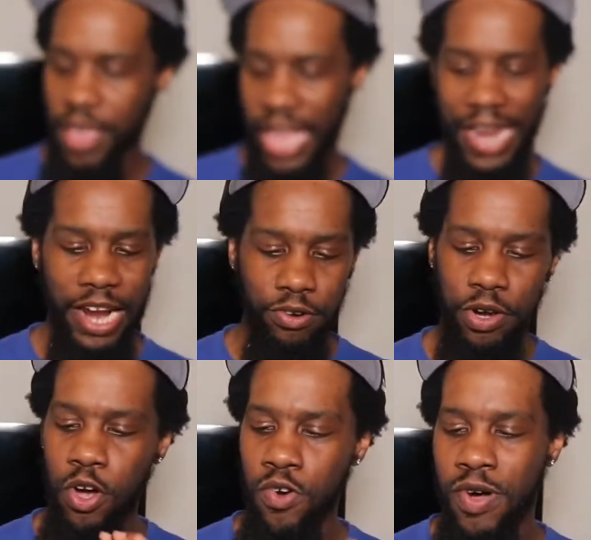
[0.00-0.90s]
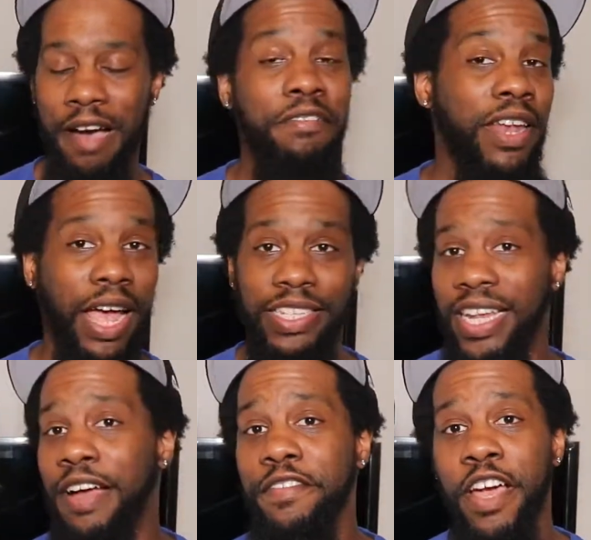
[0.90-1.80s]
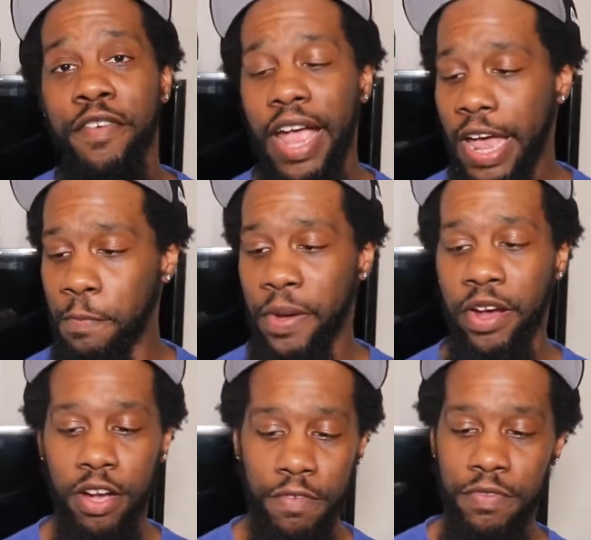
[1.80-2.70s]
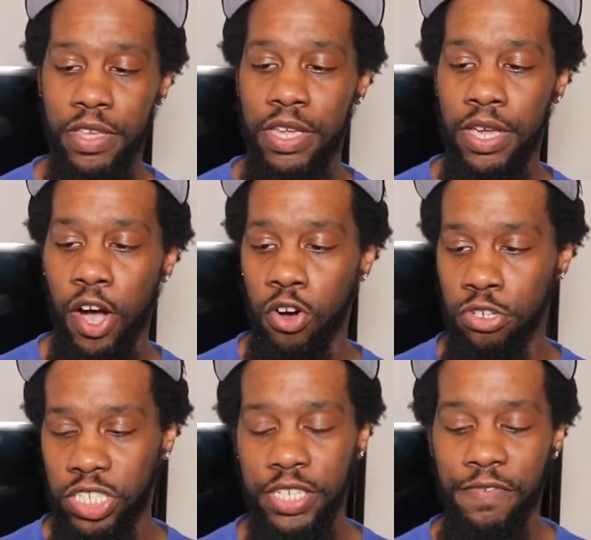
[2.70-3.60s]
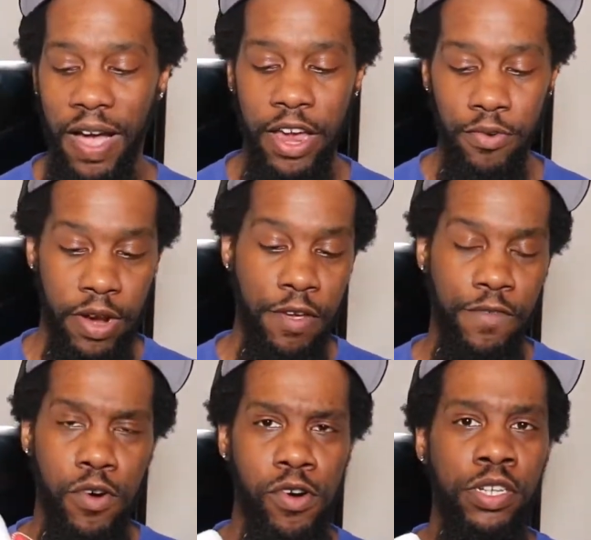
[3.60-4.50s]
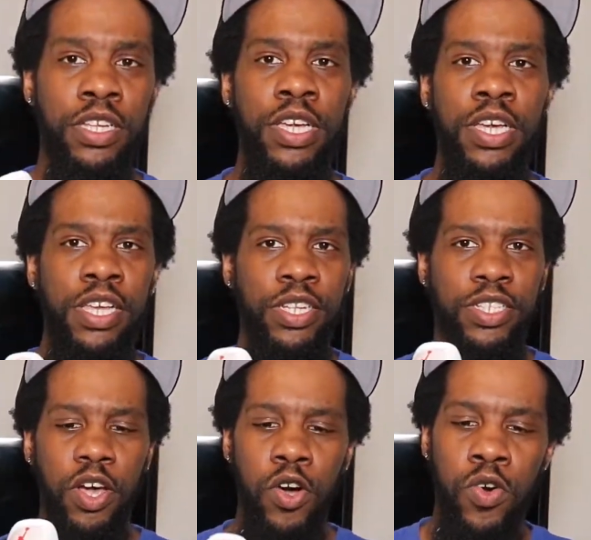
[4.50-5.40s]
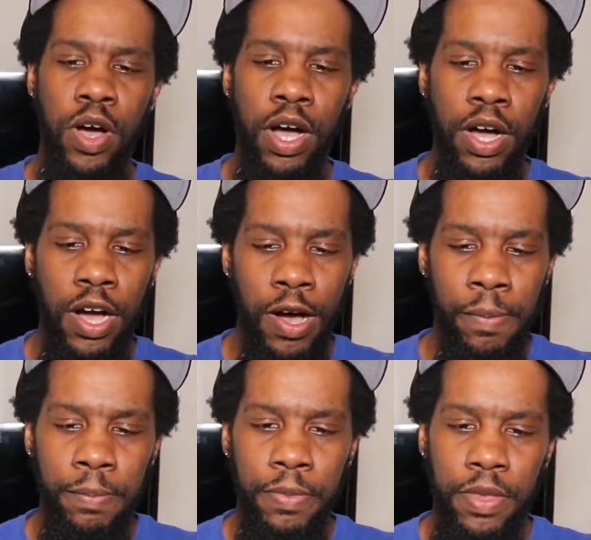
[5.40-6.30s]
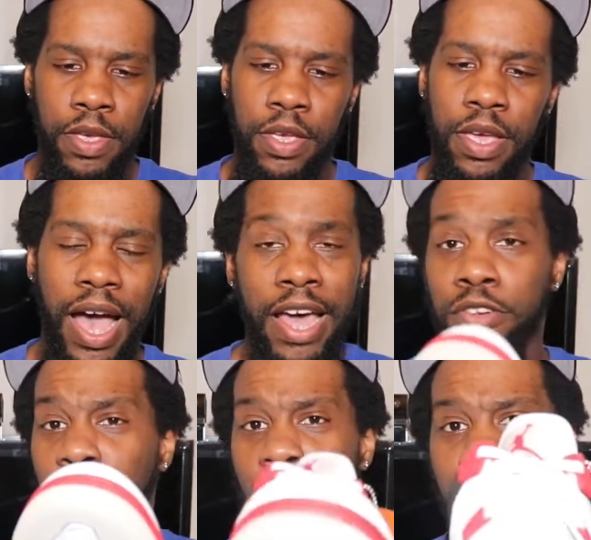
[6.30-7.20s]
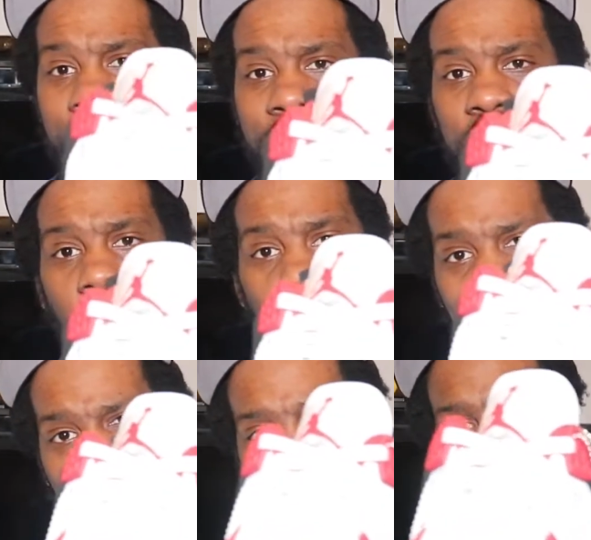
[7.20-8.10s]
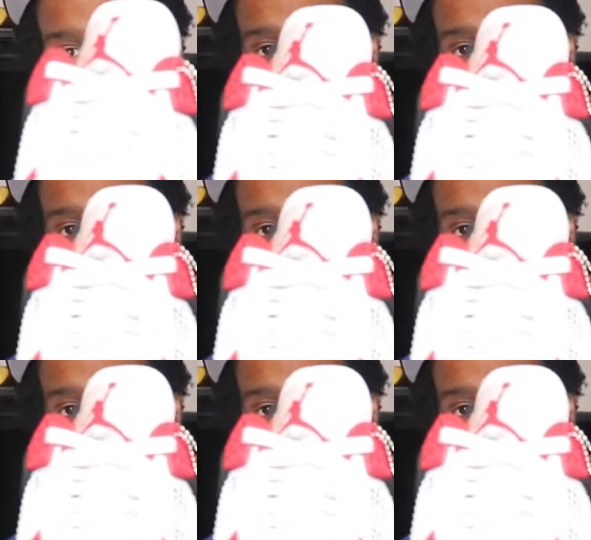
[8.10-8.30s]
And I don't know, I've, like I said, I've never had a pair of the O G Fire Red fours. So um, I don't know if the toe box